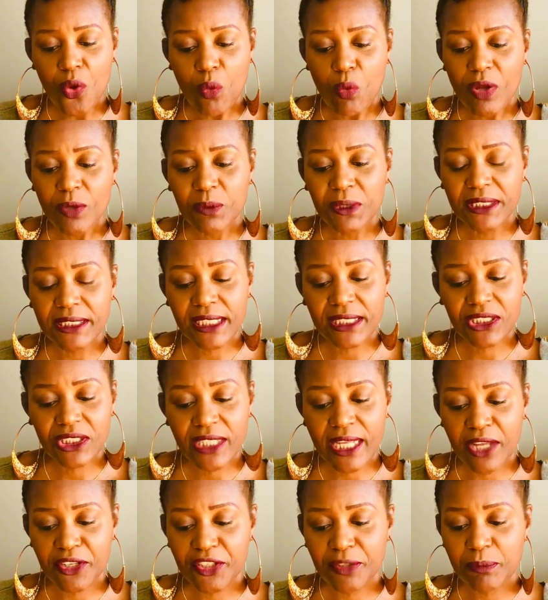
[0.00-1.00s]
When we touched
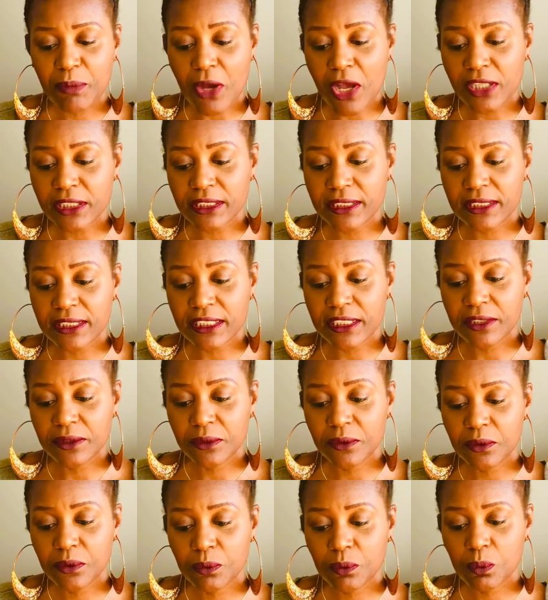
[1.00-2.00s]
down in Boston,
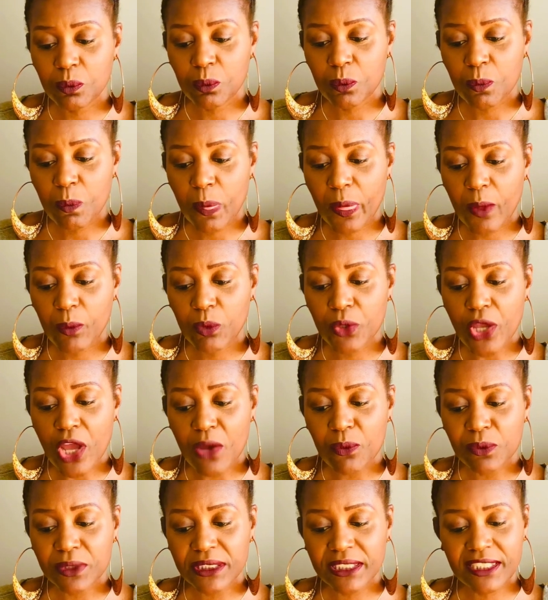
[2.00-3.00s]
we
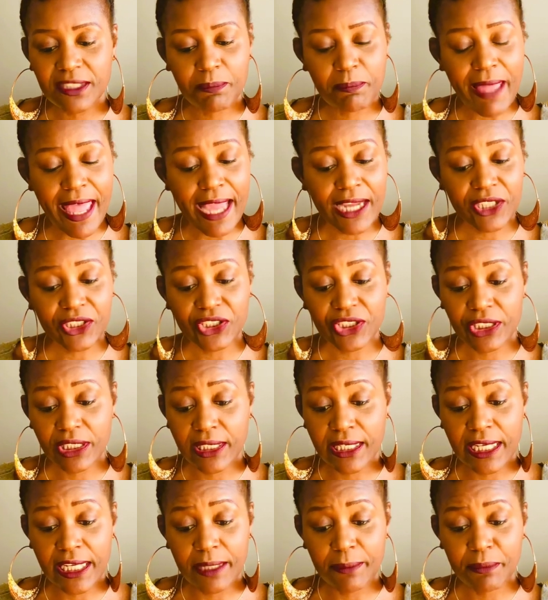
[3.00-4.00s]
all went to the baggage
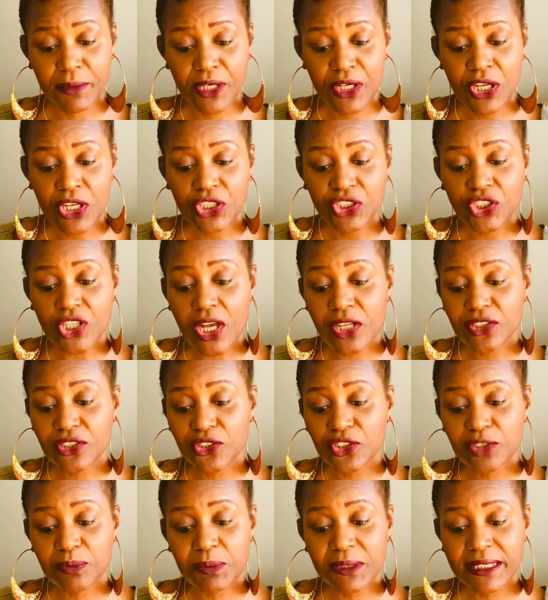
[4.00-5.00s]
claim. Charles
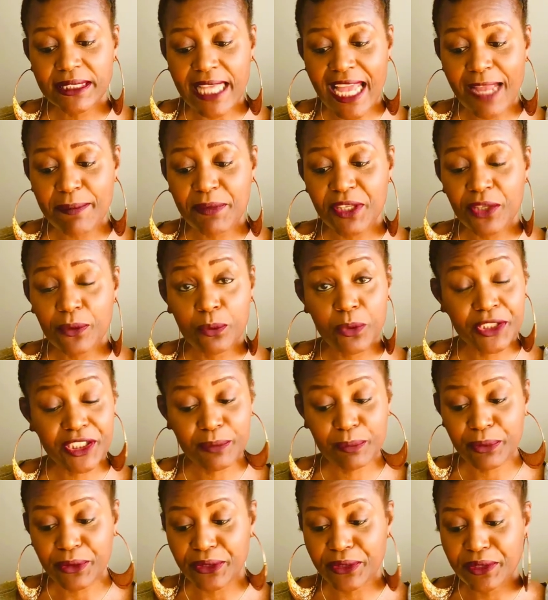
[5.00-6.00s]
stood beside me and
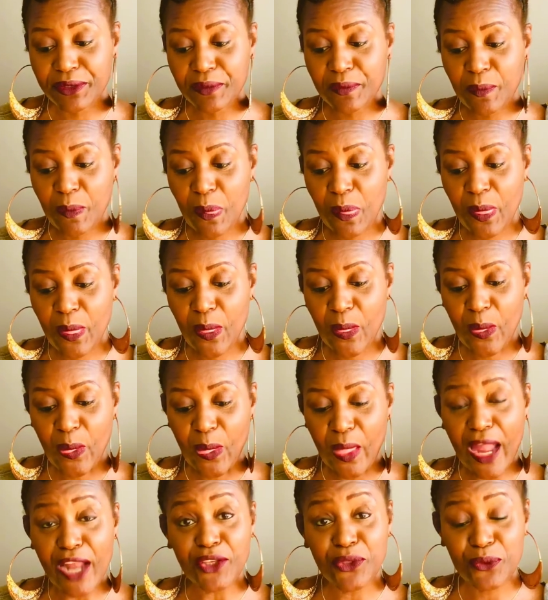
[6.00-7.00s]
whispered,
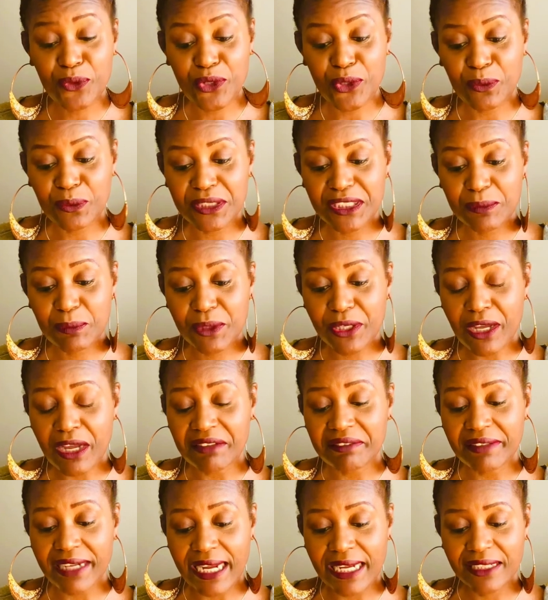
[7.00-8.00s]
"Are you going to be
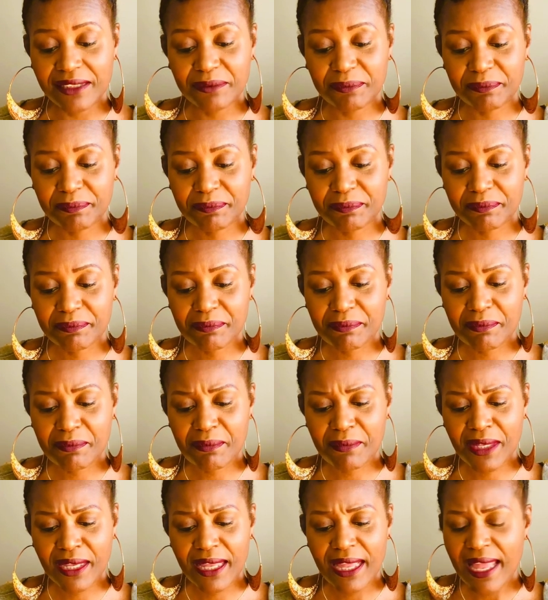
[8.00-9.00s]
all right?"
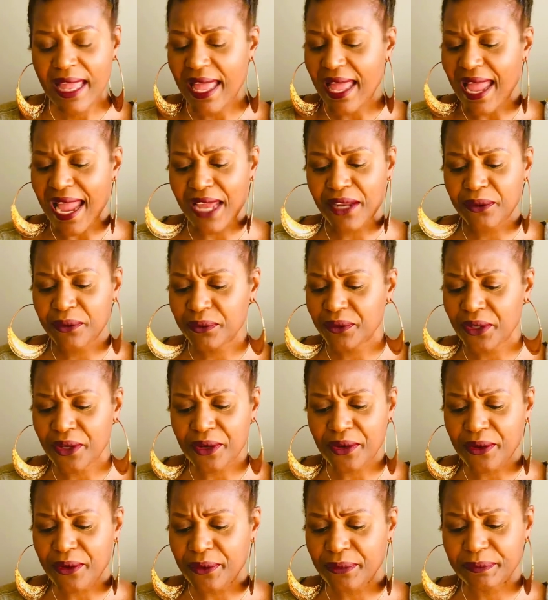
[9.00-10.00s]
"I don't
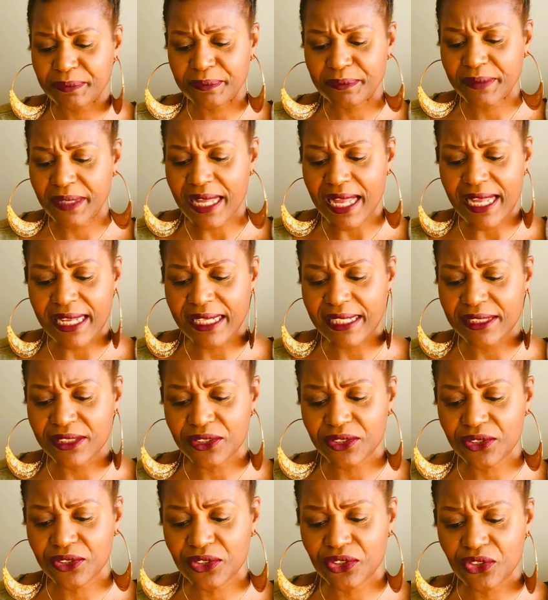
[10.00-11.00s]
know," I
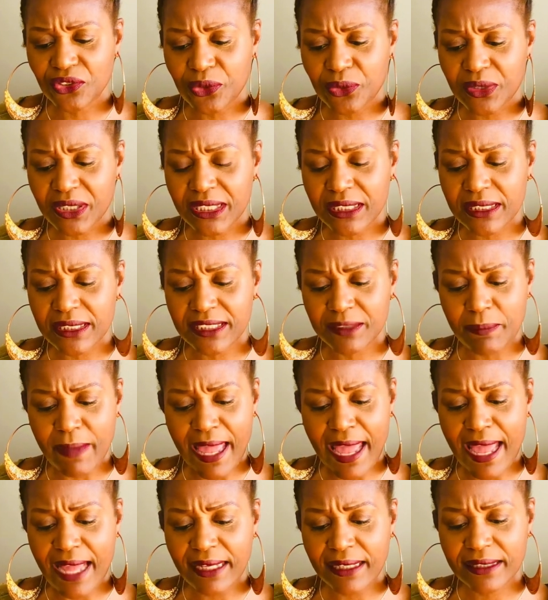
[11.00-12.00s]
answered, stroking his
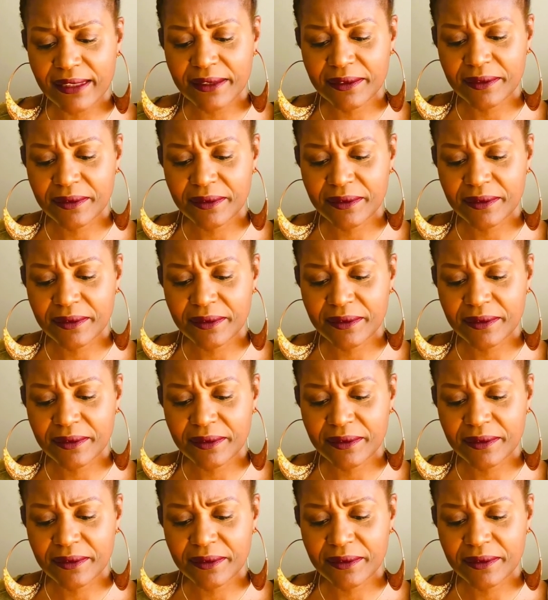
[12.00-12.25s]
back.